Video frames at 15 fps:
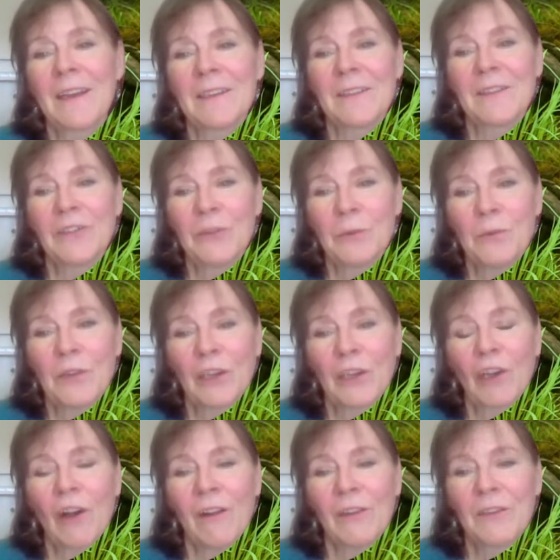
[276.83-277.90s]
to the
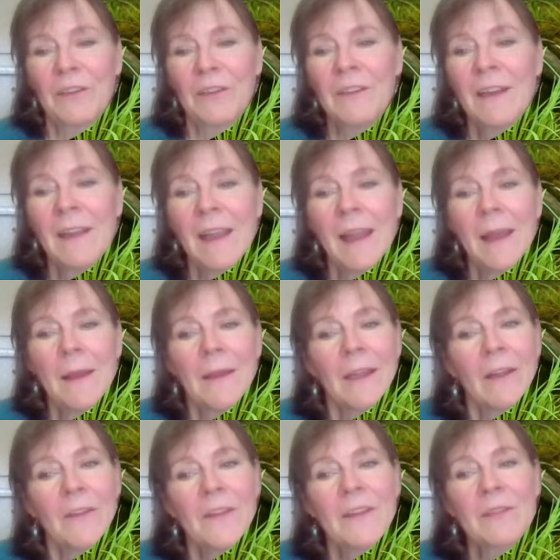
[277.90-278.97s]
collar. And
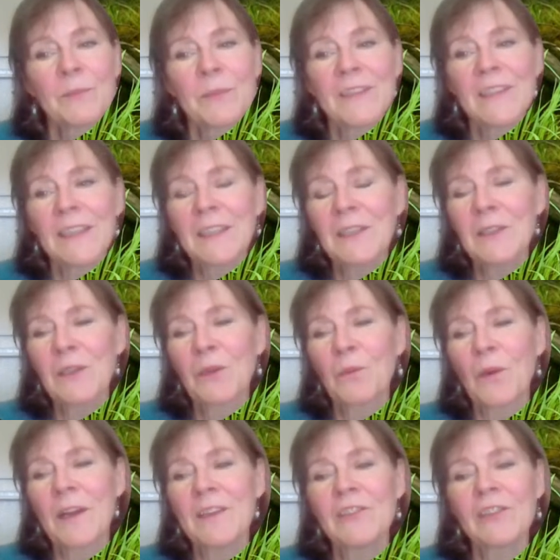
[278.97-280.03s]
on this particular
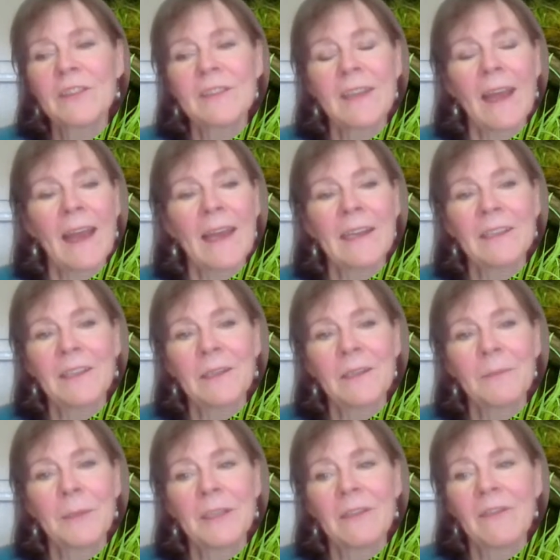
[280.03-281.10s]
one, just to add a little
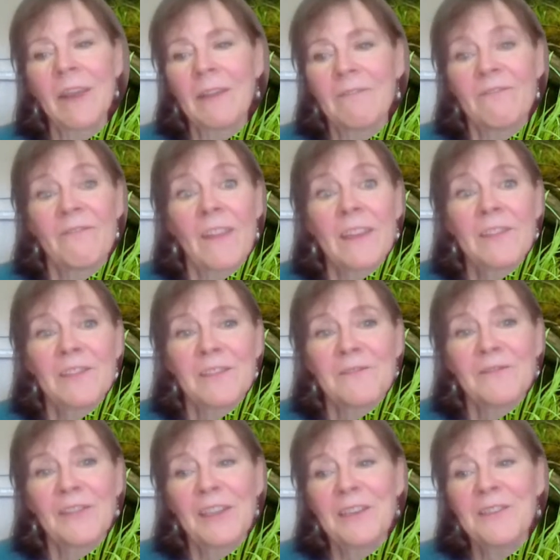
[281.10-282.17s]
bit of festive
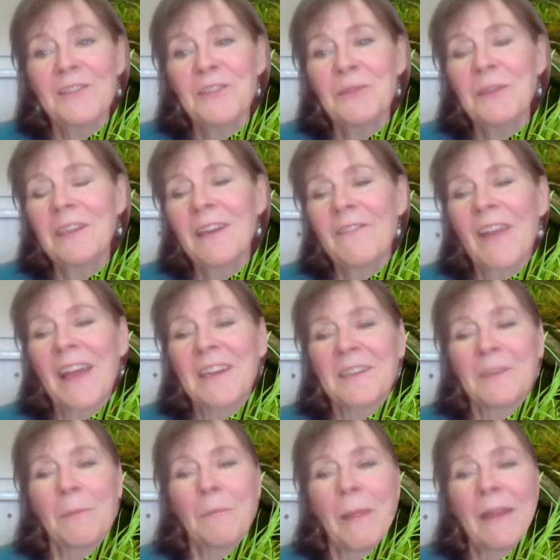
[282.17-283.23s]
flair to it, I've added a
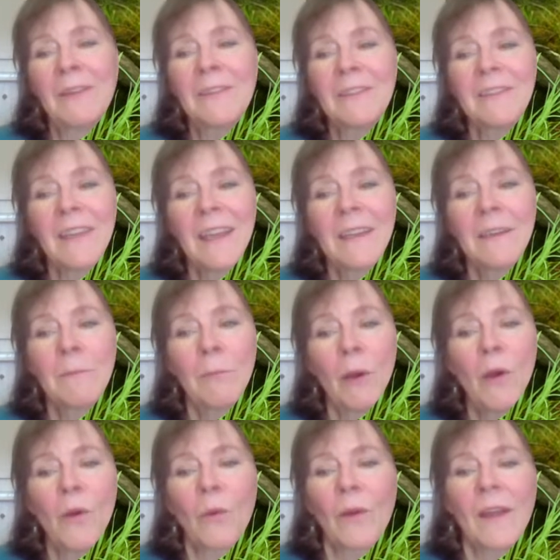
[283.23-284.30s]
belt and a
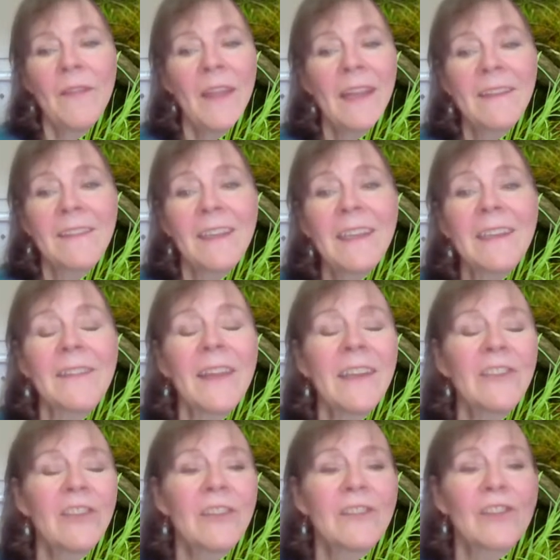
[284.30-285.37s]
bow, and that's it. That
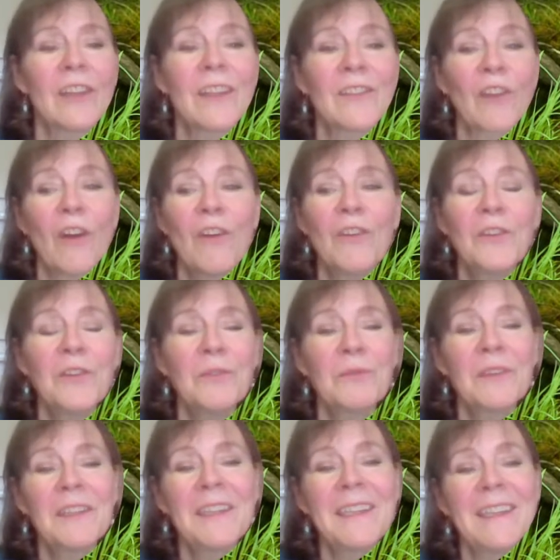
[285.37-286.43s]
just is all you
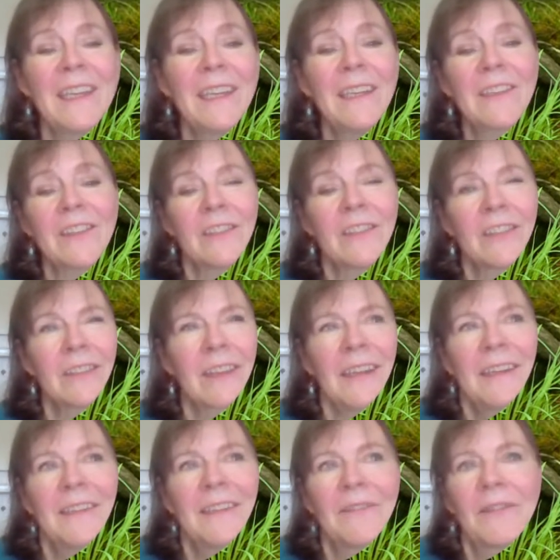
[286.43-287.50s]
really need to just
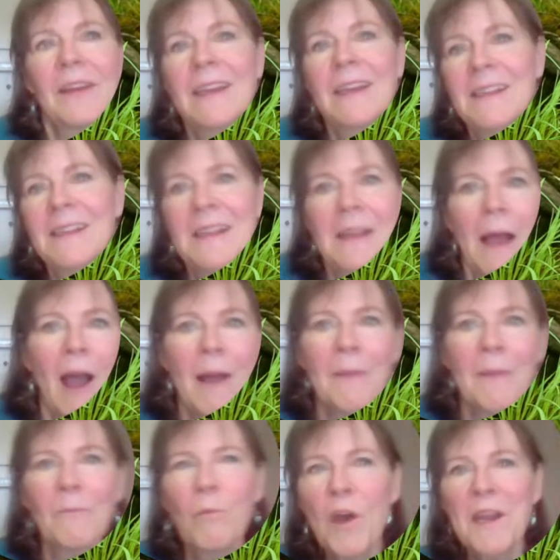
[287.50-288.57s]
kind of
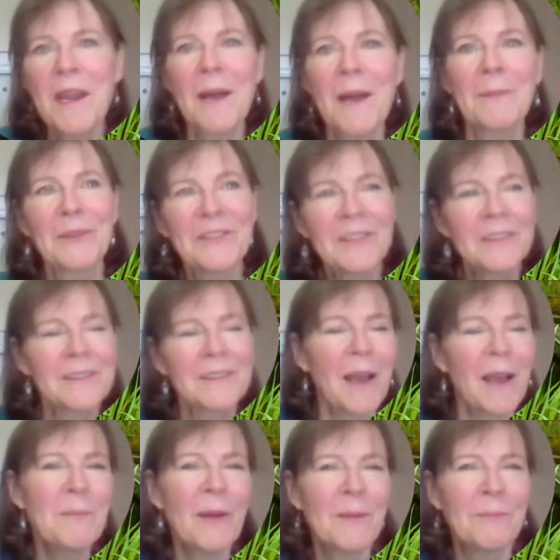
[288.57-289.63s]
one up, or just
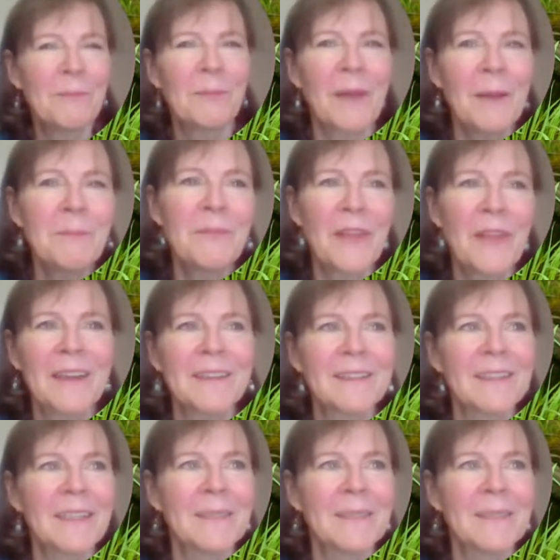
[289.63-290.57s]
up that